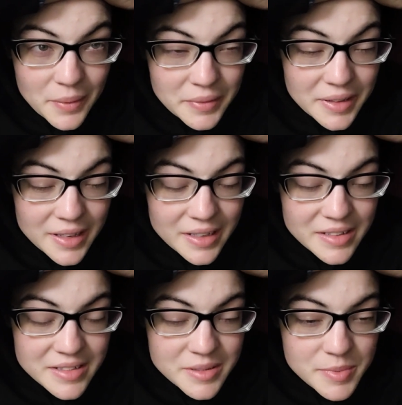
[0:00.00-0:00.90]
I would like
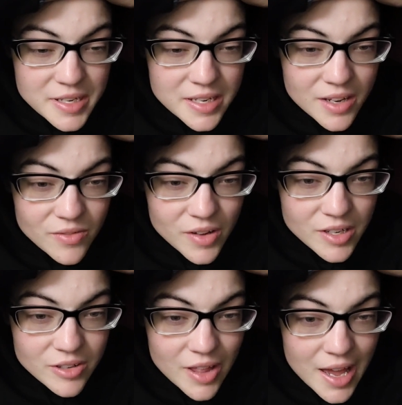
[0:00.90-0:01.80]
it to be a
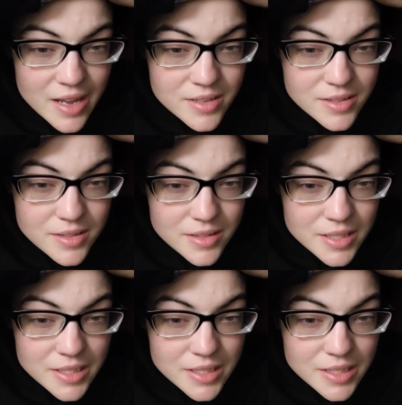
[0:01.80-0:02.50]
fun class.